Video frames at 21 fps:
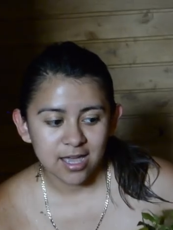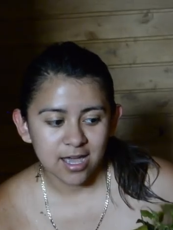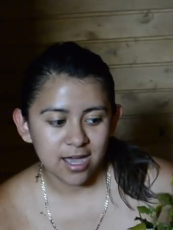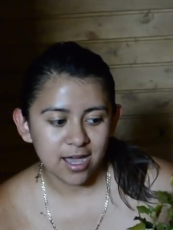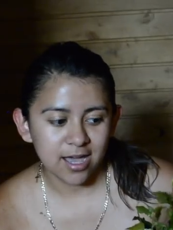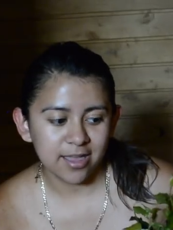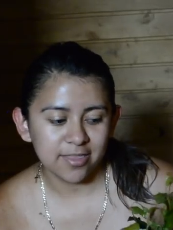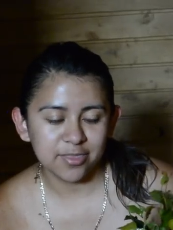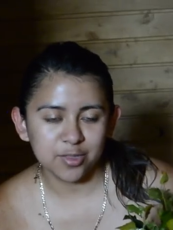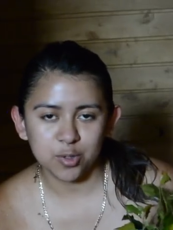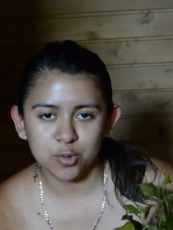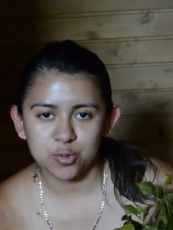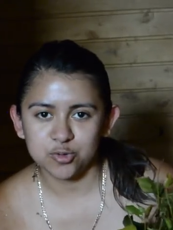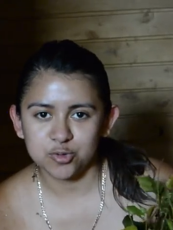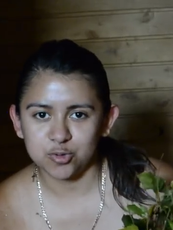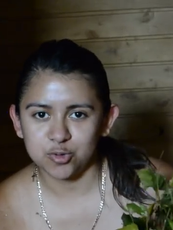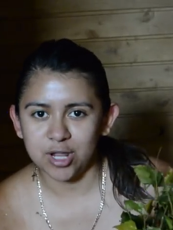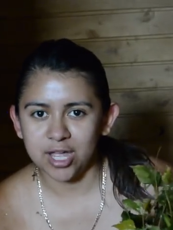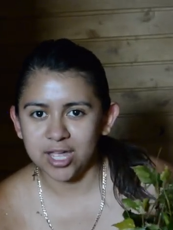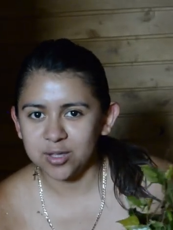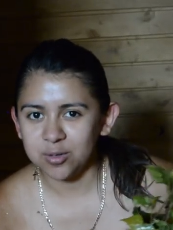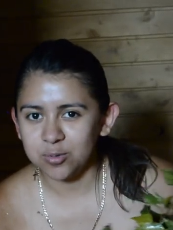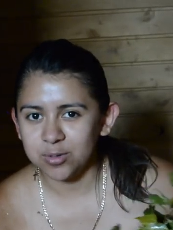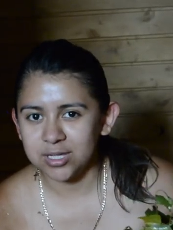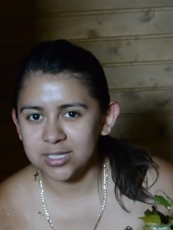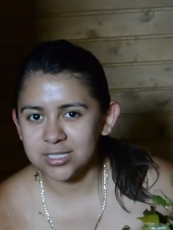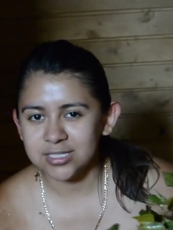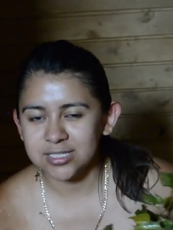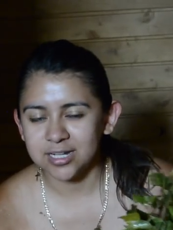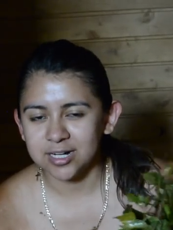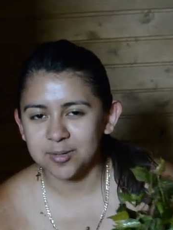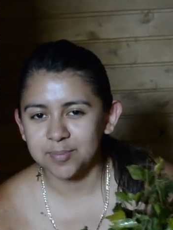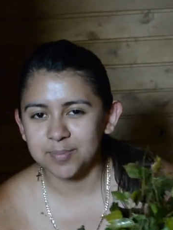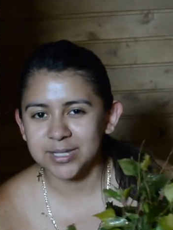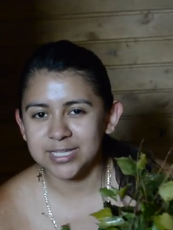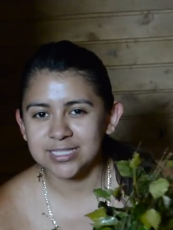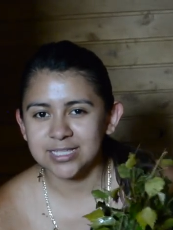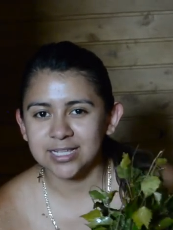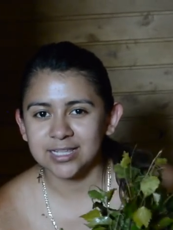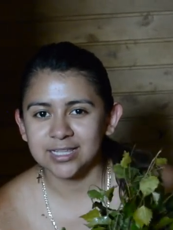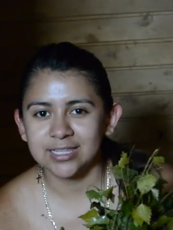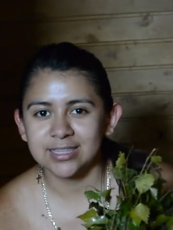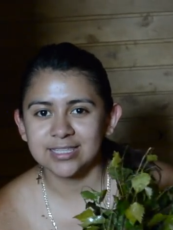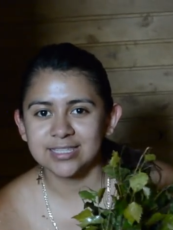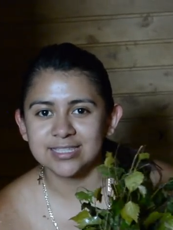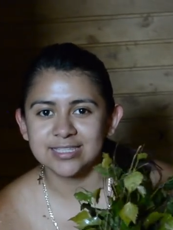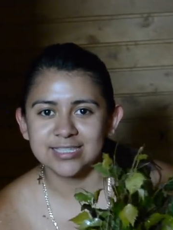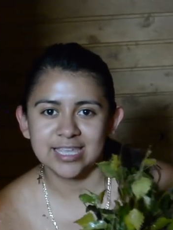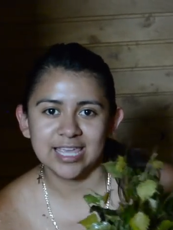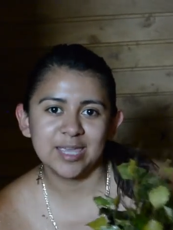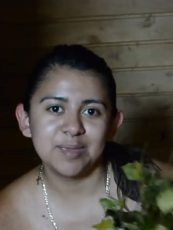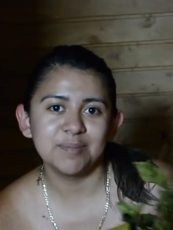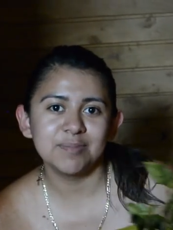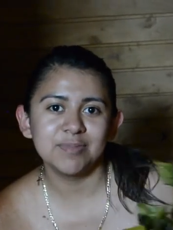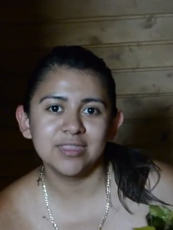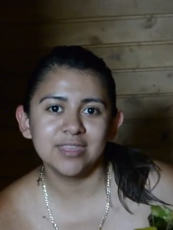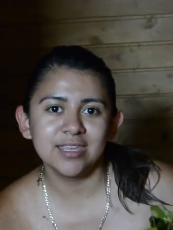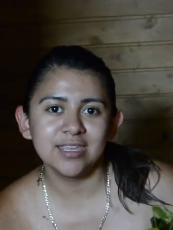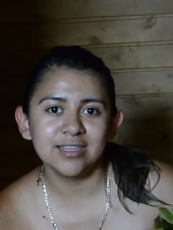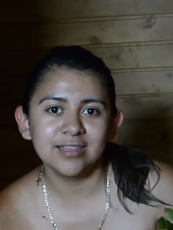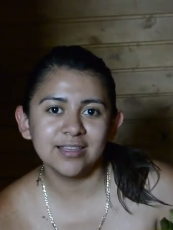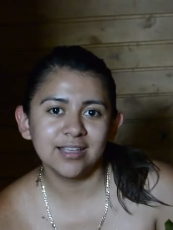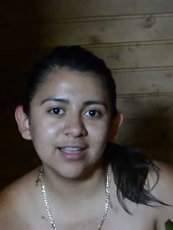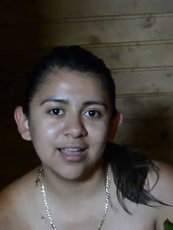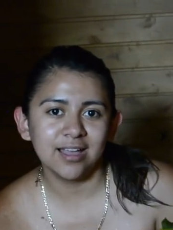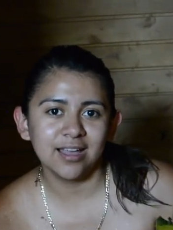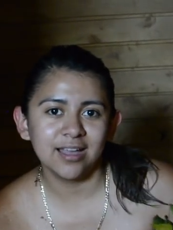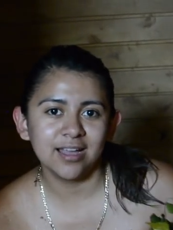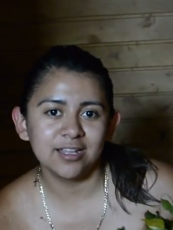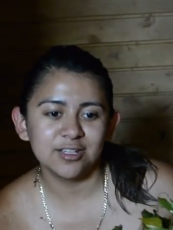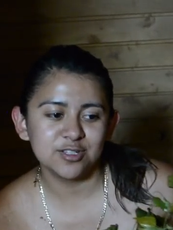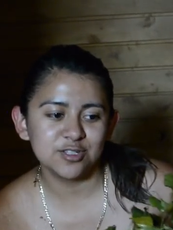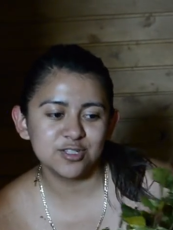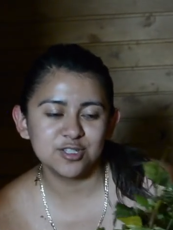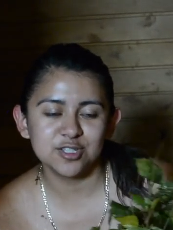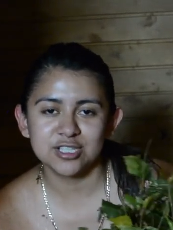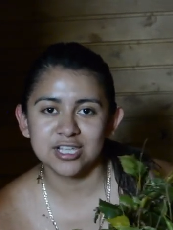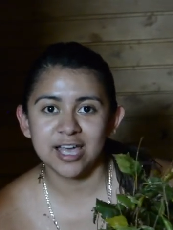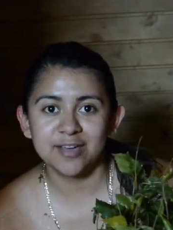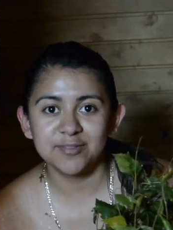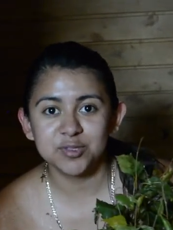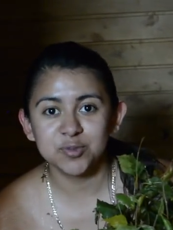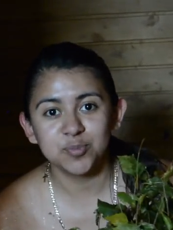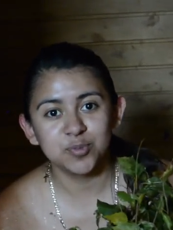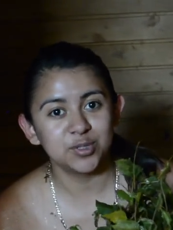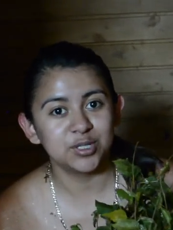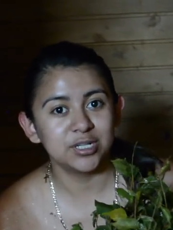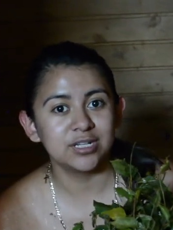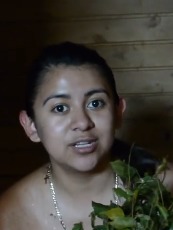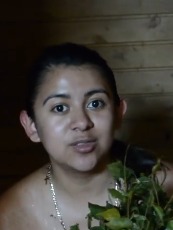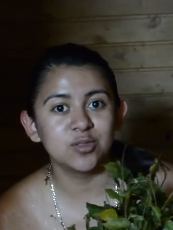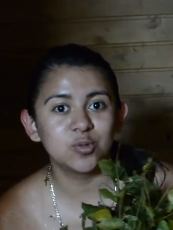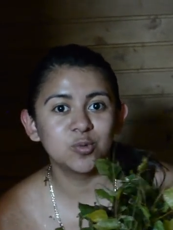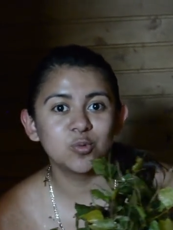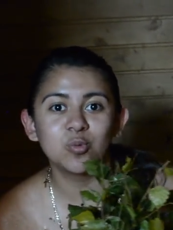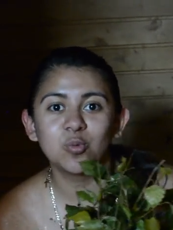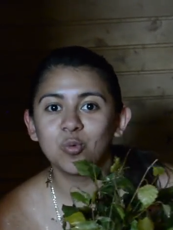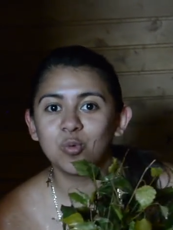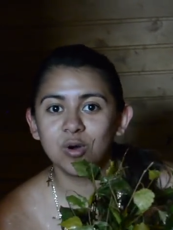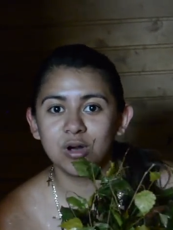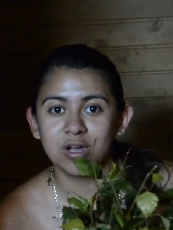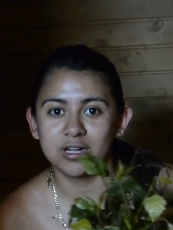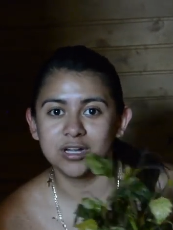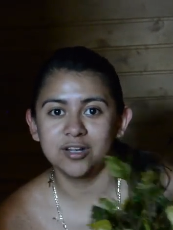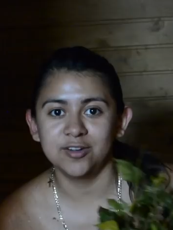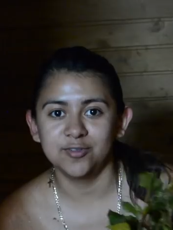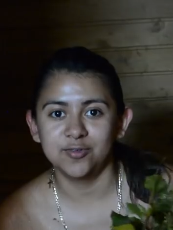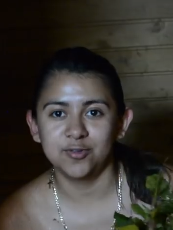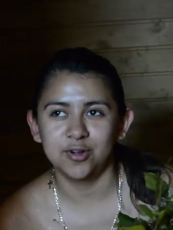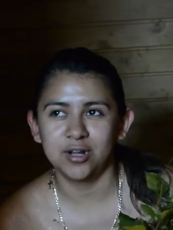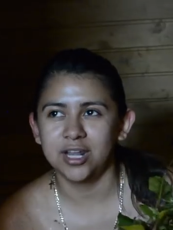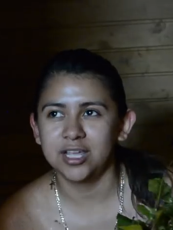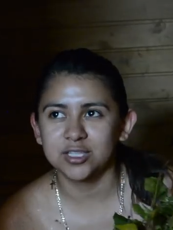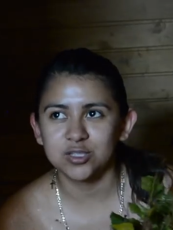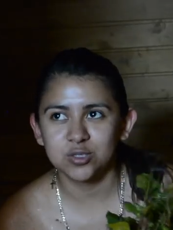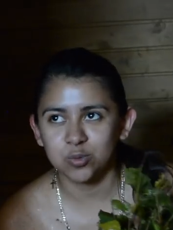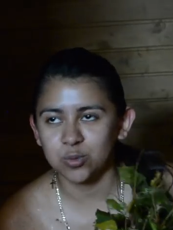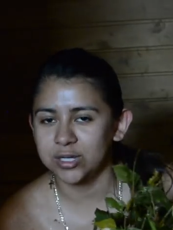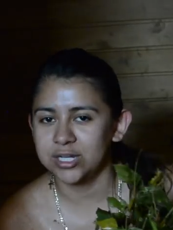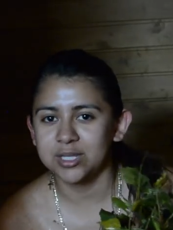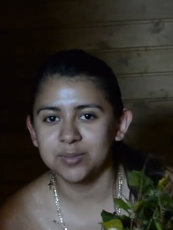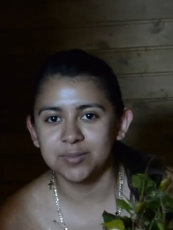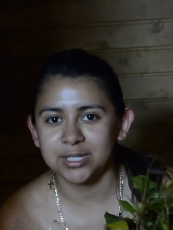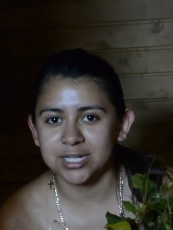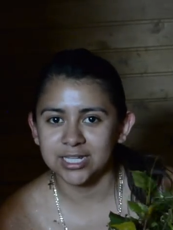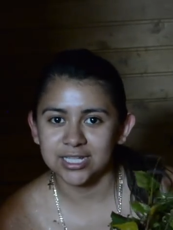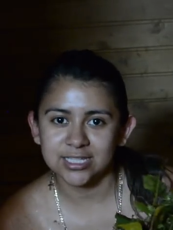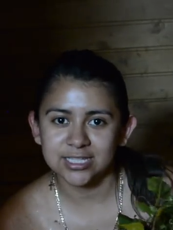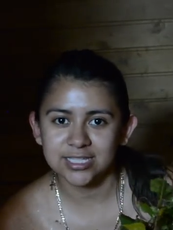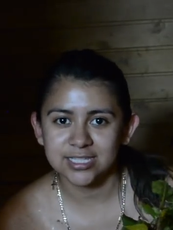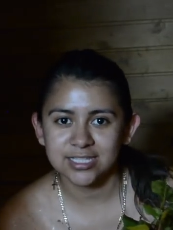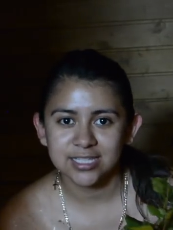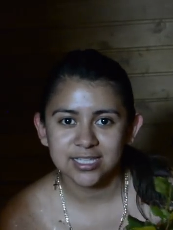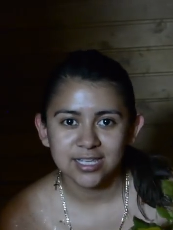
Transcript: And the dry ones are basically the same thing, and you just have to put it into water for like 20 minutes.